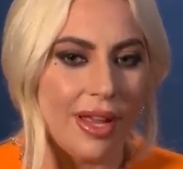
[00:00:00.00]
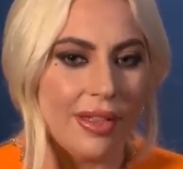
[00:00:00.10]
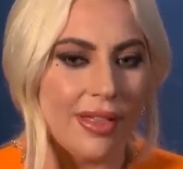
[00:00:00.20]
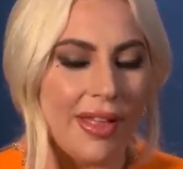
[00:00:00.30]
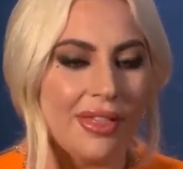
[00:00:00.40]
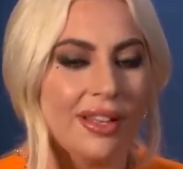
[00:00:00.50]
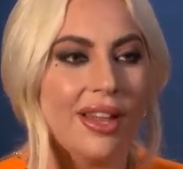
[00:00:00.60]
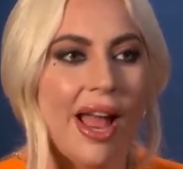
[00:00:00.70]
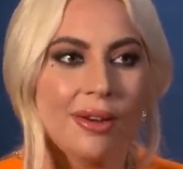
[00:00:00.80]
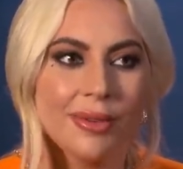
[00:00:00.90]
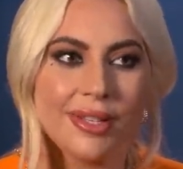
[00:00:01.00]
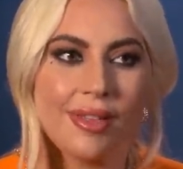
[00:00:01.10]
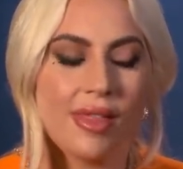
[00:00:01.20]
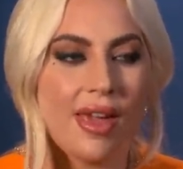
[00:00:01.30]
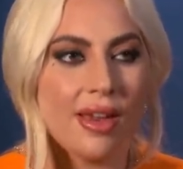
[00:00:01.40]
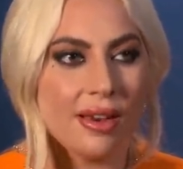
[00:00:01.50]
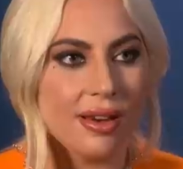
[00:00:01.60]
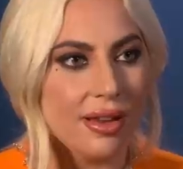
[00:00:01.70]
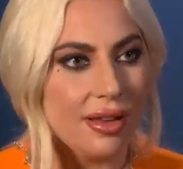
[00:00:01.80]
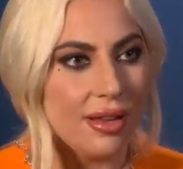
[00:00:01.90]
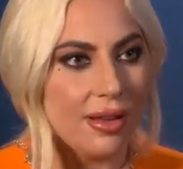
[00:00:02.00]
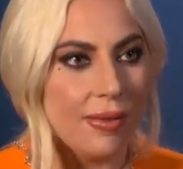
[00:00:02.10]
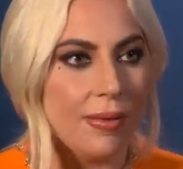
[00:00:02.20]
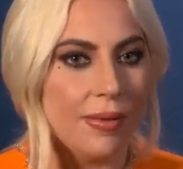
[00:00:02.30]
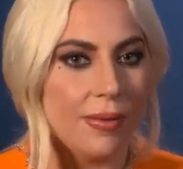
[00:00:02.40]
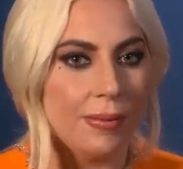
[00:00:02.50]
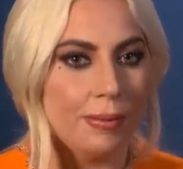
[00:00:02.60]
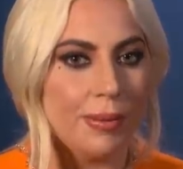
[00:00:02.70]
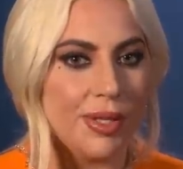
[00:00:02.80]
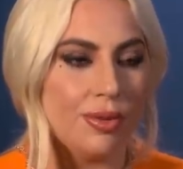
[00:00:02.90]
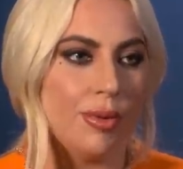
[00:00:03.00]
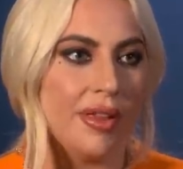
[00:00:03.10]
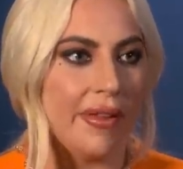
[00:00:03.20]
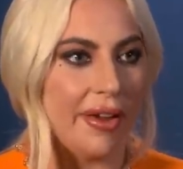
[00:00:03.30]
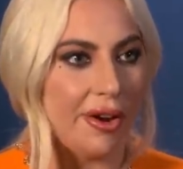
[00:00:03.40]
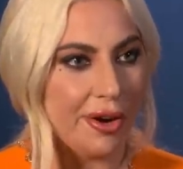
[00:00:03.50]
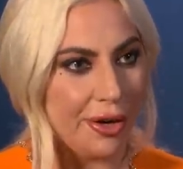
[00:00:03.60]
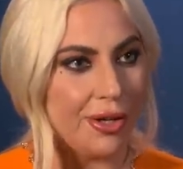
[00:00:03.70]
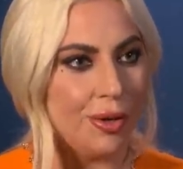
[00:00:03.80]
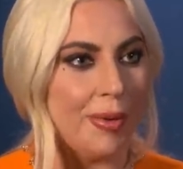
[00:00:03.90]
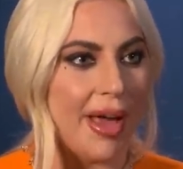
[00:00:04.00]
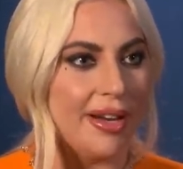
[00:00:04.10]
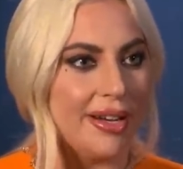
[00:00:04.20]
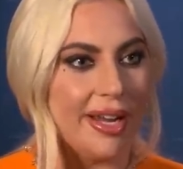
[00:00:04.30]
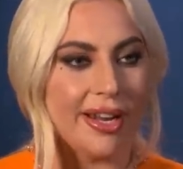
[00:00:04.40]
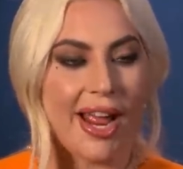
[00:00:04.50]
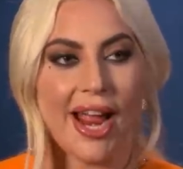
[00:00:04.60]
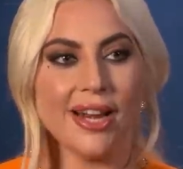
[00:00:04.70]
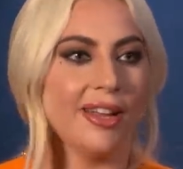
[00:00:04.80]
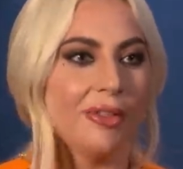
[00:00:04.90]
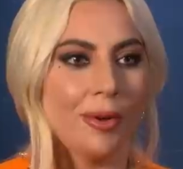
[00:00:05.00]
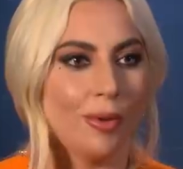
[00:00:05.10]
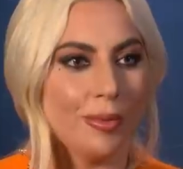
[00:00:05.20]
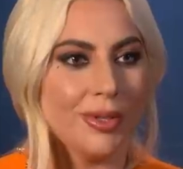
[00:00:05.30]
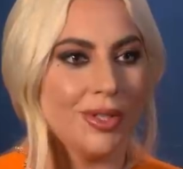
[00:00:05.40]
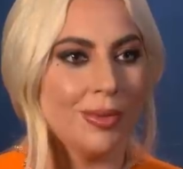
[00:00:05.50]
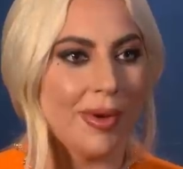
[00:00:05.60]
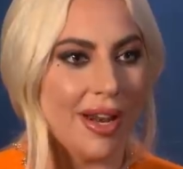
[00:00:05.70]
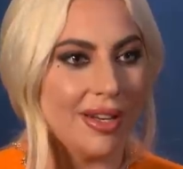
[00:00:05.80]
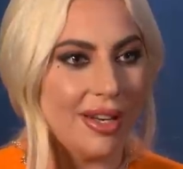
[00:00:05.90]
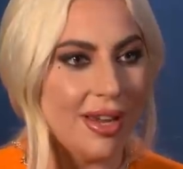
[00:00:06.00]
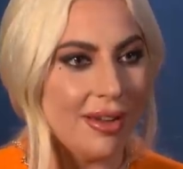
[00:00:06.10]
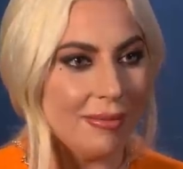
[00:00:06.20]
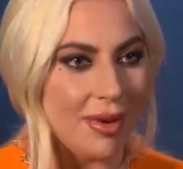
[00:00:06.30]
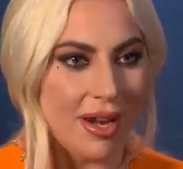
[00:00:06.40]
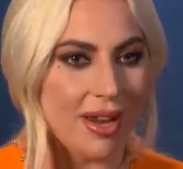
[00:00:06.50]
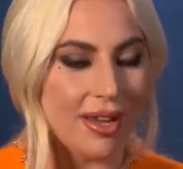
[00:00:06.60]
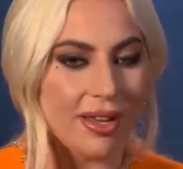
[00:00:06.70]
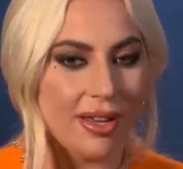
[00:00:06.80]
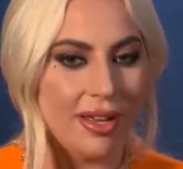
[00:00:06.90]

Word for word: that the line was thin between like her humanity and any other woman's humanity, meaning mm-hmm.